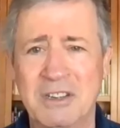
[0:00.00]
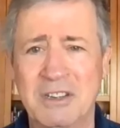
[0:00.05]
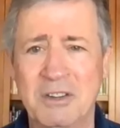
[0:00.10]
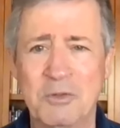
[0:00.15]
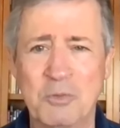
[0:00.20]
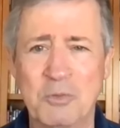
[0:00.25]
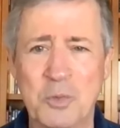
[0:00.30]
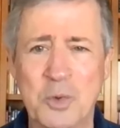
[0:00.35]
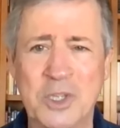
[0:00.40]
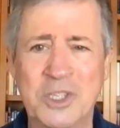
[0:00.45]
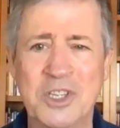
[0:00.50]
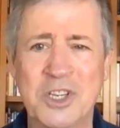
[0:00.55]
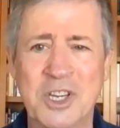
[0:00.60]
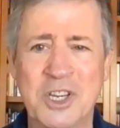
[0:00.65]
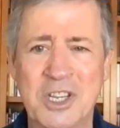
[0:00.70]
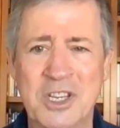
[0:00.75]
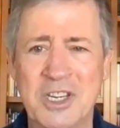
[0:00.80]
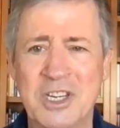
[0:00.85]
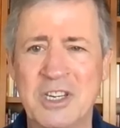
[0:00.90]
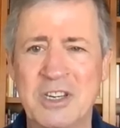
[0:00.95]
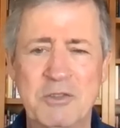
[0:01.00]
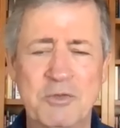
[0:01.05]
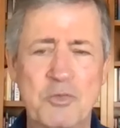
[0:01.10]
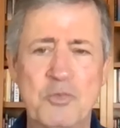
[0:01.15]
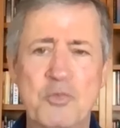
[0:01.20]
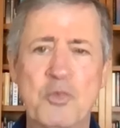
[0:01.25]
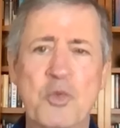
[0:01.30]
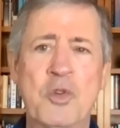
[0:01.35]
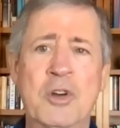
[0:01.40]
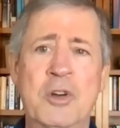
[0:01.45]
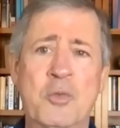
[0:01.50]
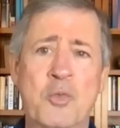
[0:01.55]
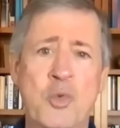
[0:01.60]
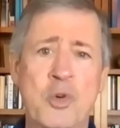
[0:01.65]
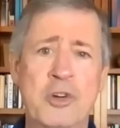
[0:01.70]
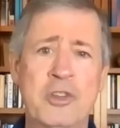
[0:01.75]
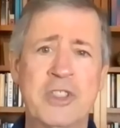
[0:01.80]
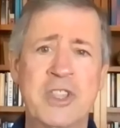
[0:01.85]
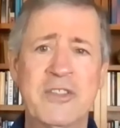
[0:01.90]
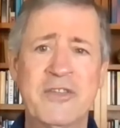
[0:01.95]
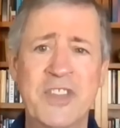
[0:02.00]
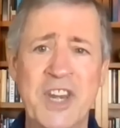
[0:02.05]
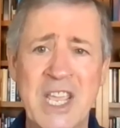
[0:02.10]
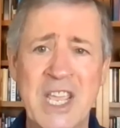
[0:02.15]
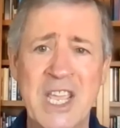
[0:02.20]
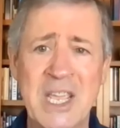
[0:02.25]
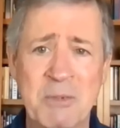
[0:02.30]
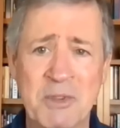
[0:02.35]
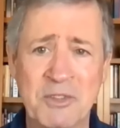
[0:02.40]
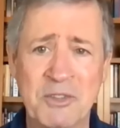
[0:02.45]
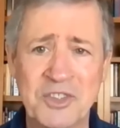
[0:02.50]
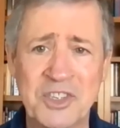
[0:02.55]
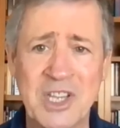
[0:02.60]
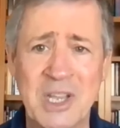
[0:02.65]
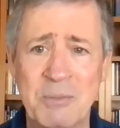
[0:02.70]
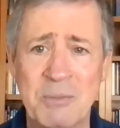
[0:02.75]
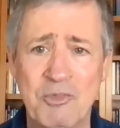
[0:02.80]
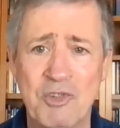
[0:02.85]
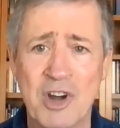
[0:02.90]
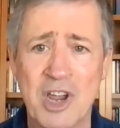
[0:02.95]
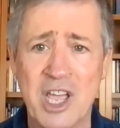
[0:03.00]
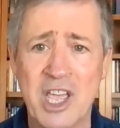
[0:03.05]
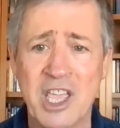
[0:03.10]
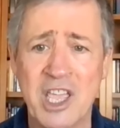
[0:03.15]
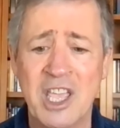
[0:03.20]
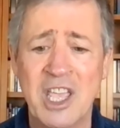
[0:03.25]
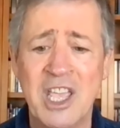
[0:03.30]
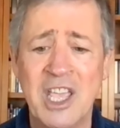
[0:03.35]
wasn't worthy of the name of samurai.